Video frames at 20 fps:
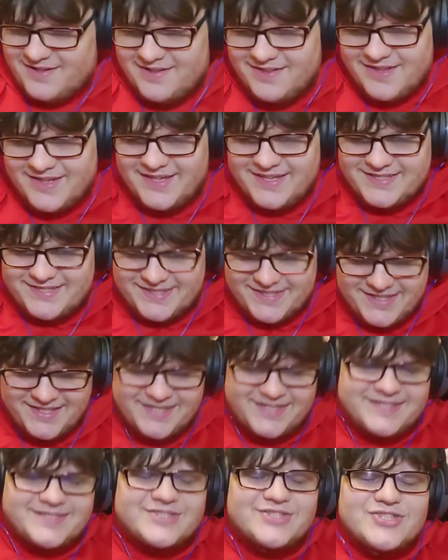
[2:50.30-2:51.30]
This
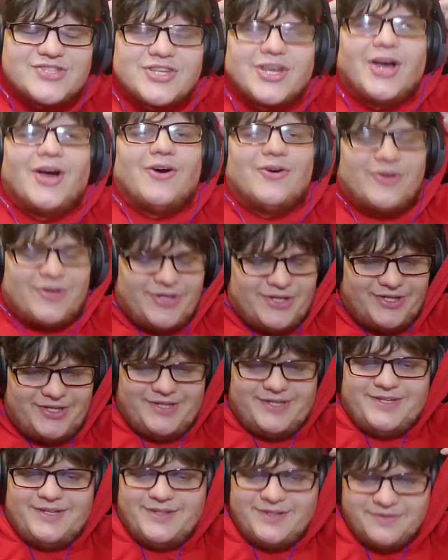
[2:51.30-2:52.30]
is so
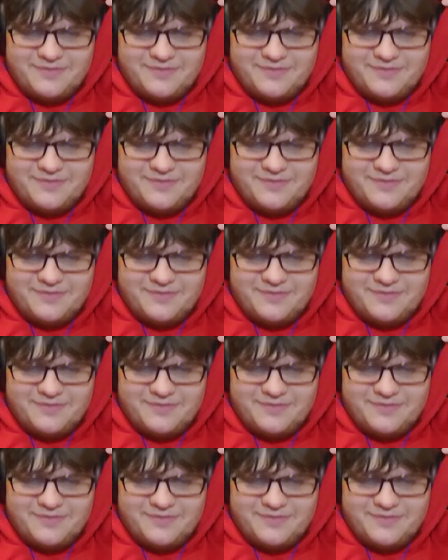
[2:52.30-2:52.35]
good.